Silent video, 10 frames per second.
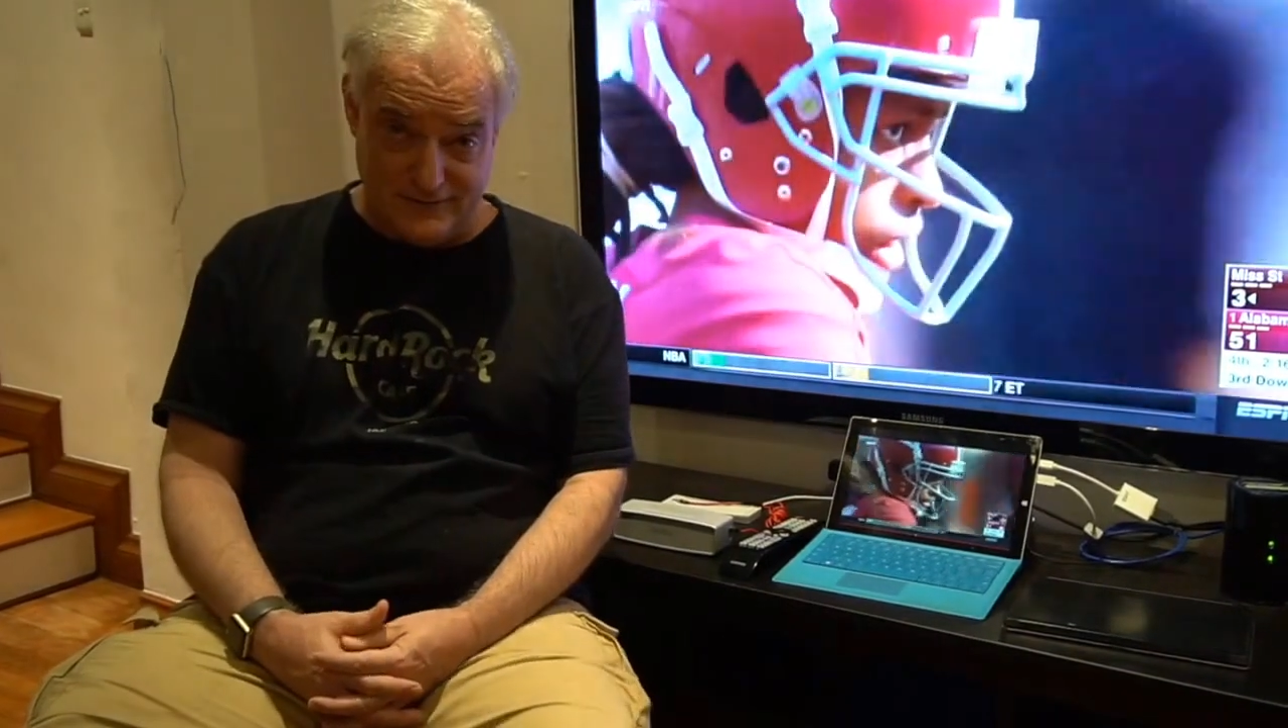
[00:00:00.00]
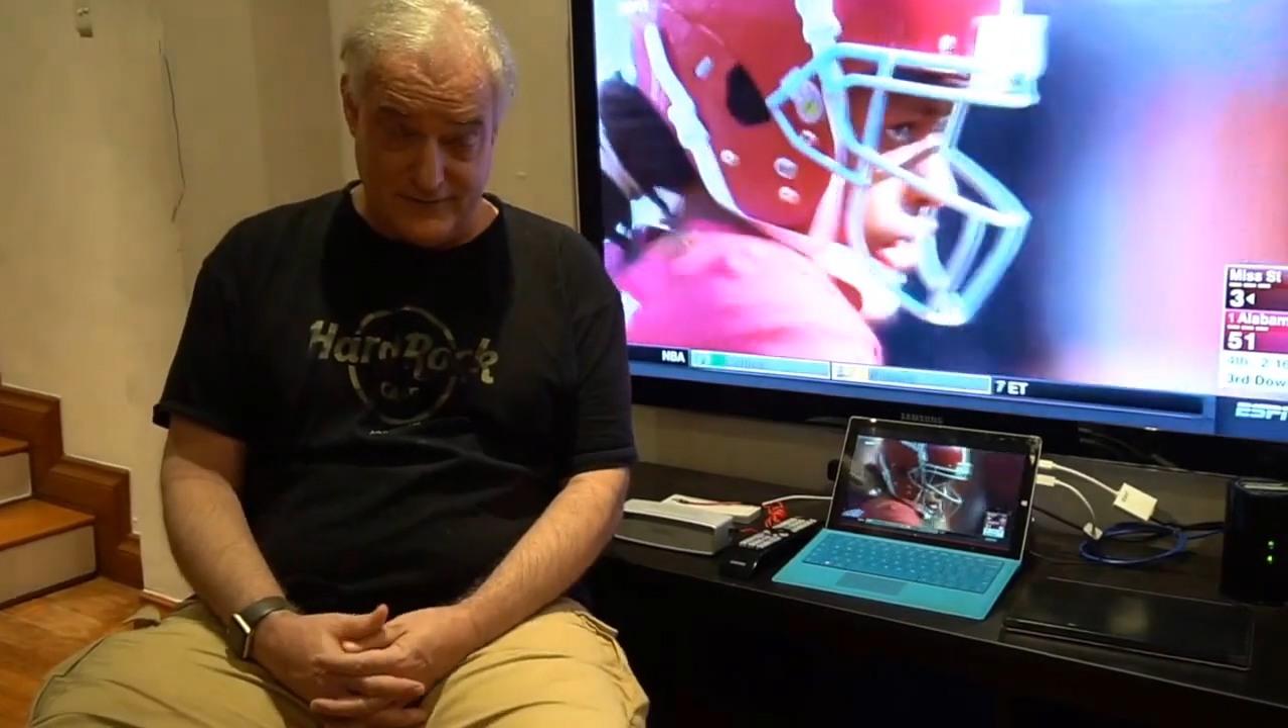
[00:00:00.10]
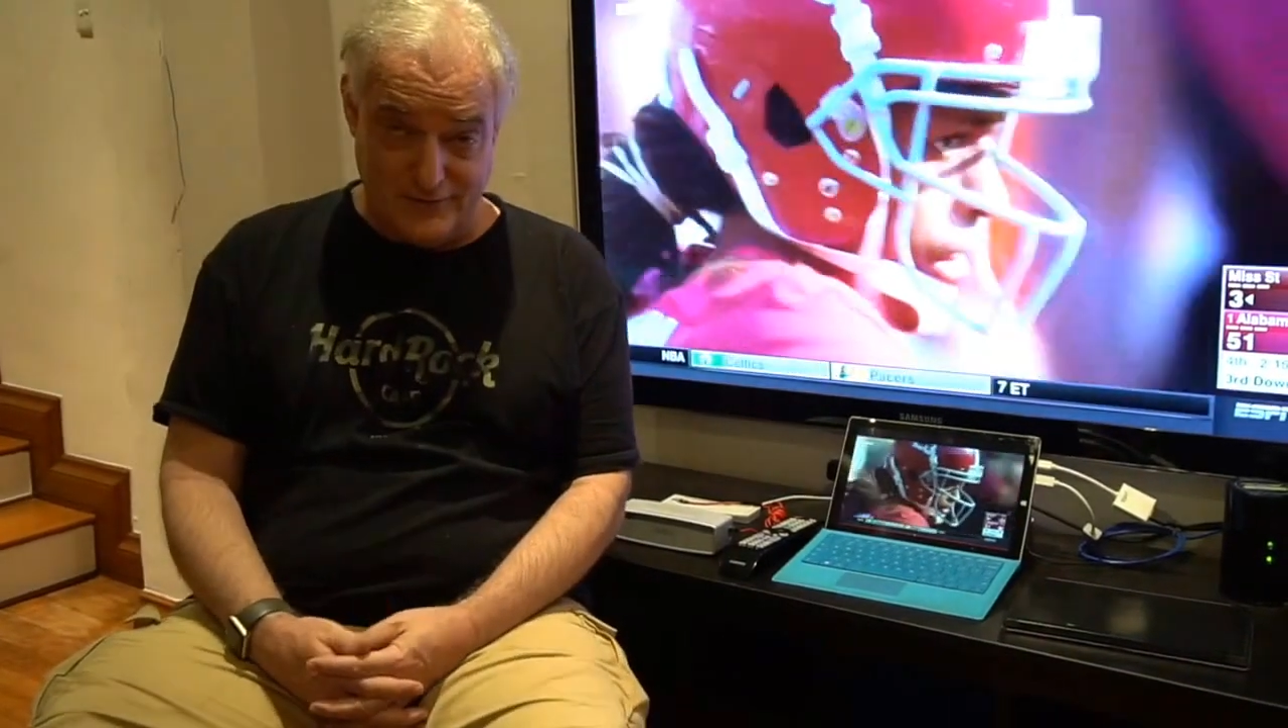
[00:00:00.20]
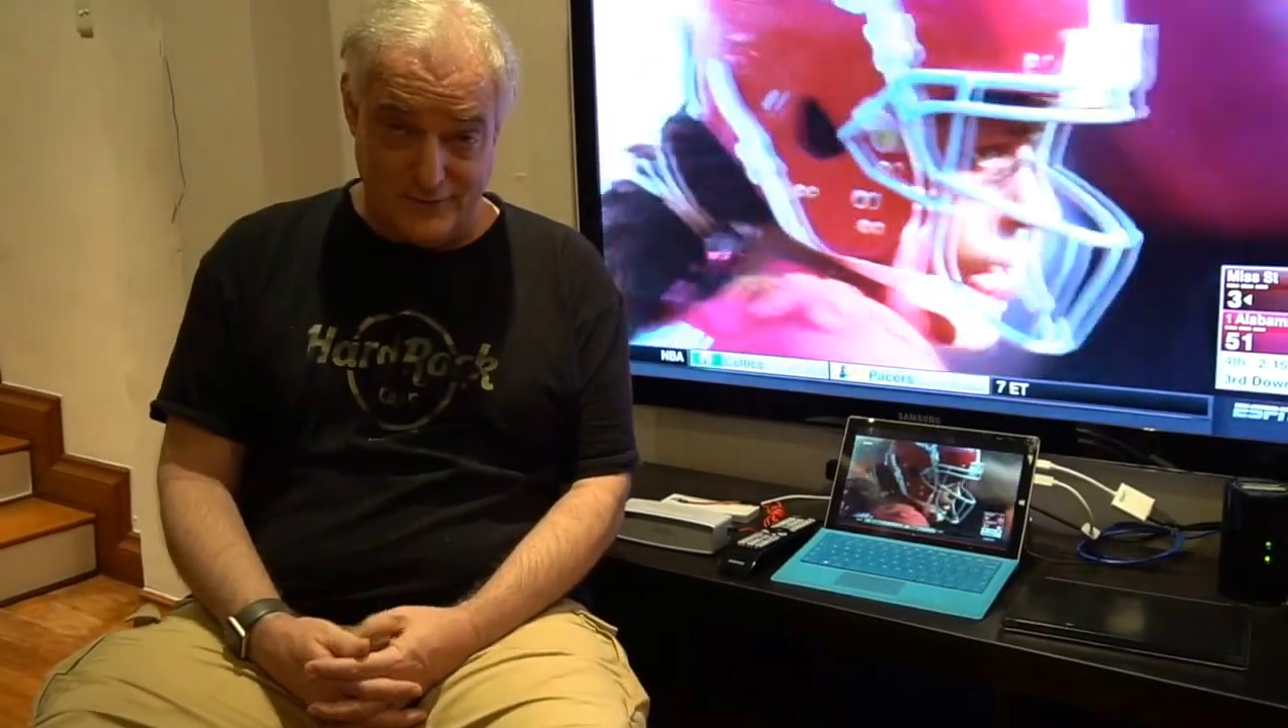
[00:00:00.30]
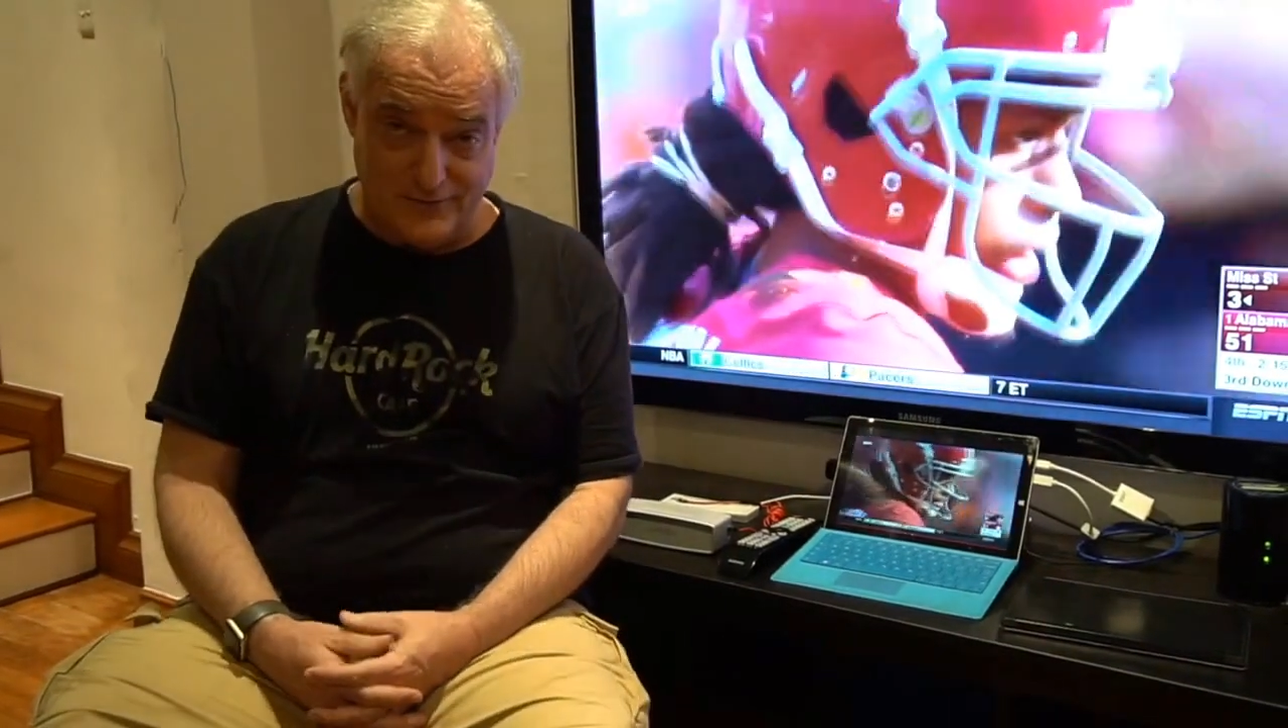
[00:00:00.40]

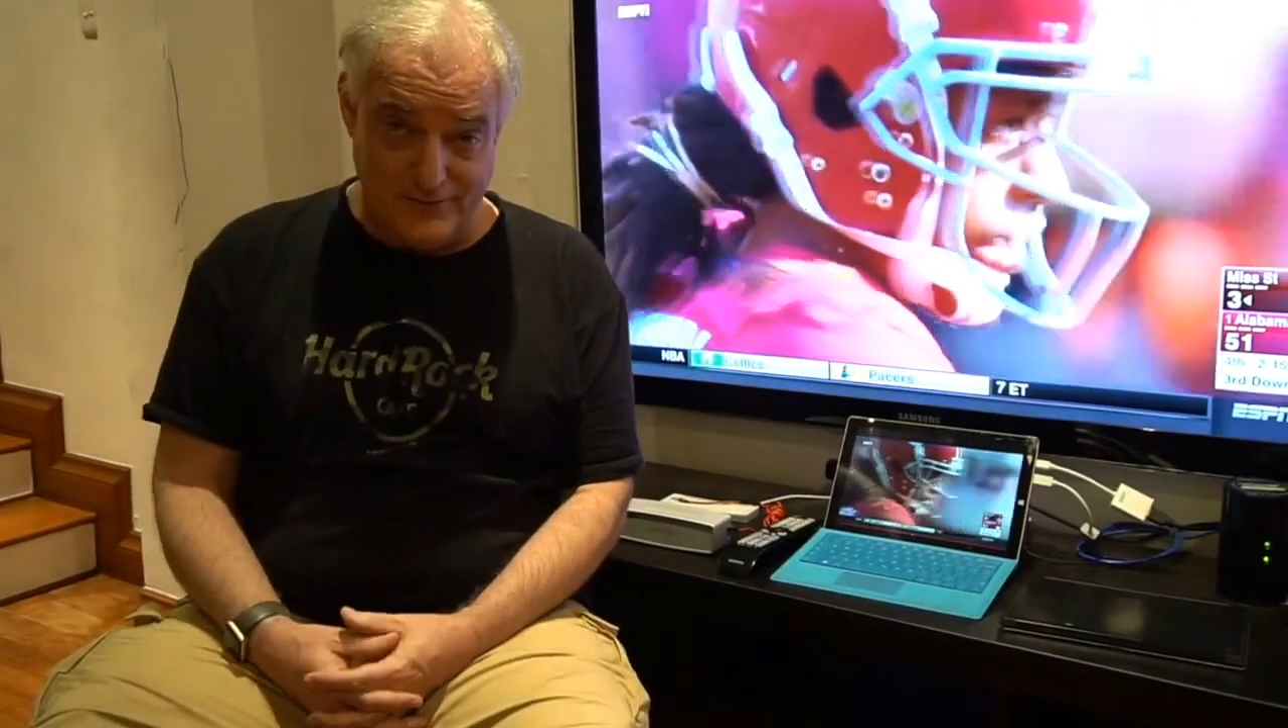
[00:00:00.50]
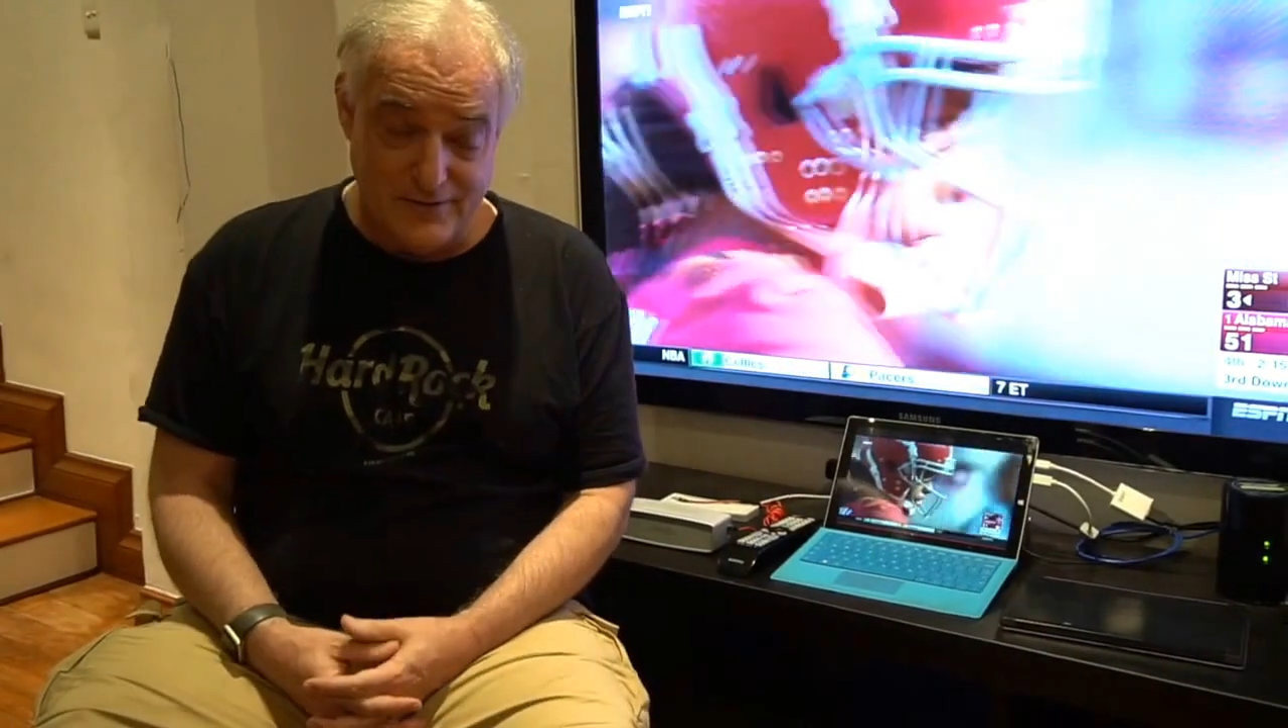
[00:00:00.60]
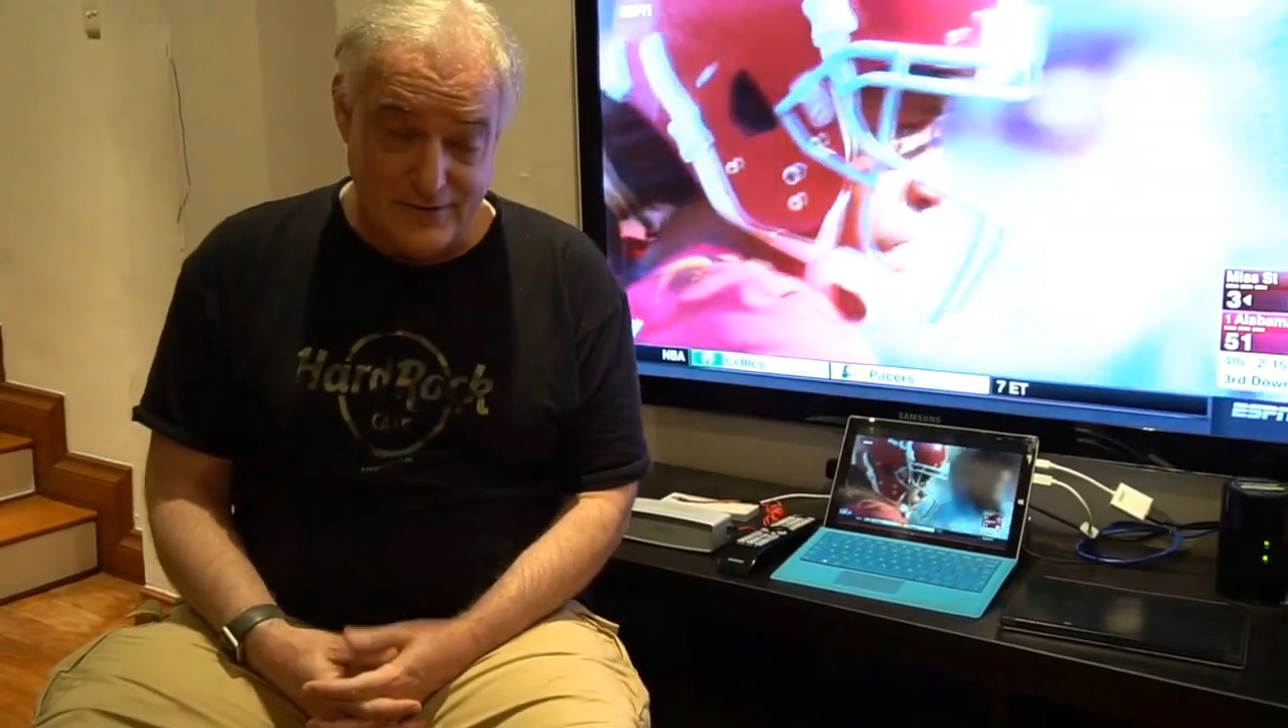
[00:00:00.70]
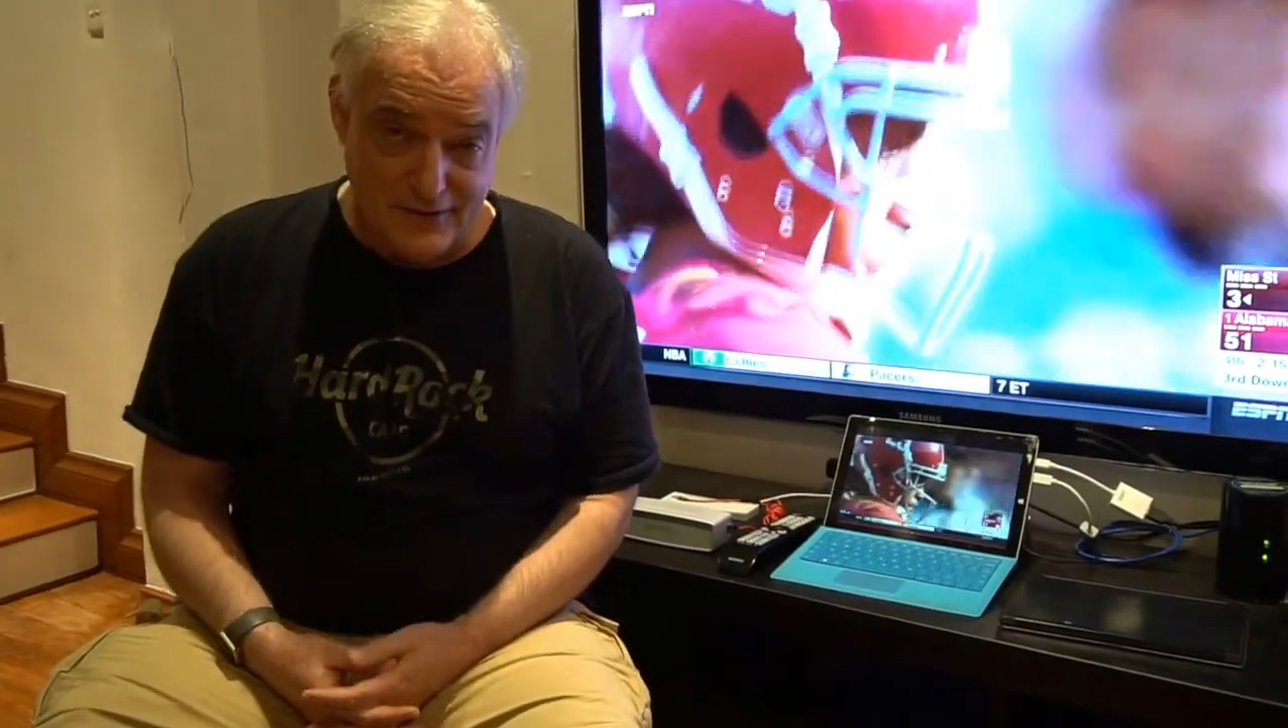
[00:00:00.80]
terrible,